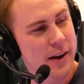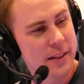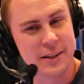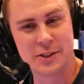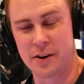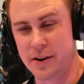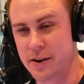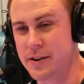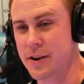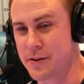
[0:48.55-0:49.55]
you're
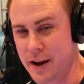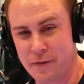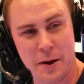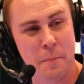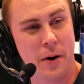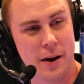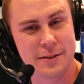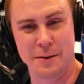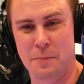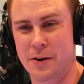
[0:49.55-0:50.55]
definitely a
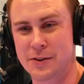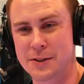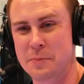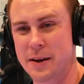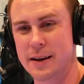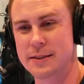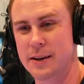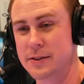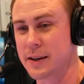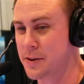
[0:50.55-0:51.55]
positive person, because
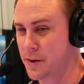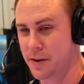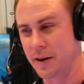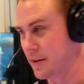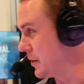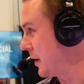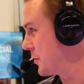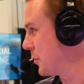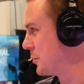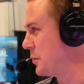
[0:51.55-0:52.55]
I was like, they
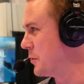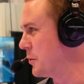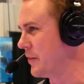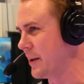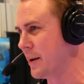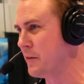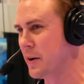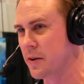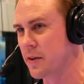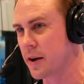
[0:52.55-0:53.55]
told you're doing the
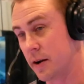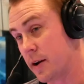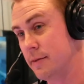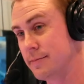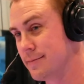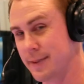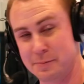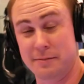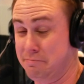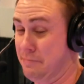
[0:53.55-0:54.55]
interview and you're like, okay. I'm
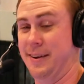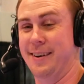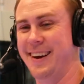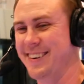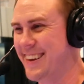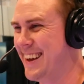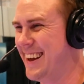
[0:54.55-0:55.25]
like, all right.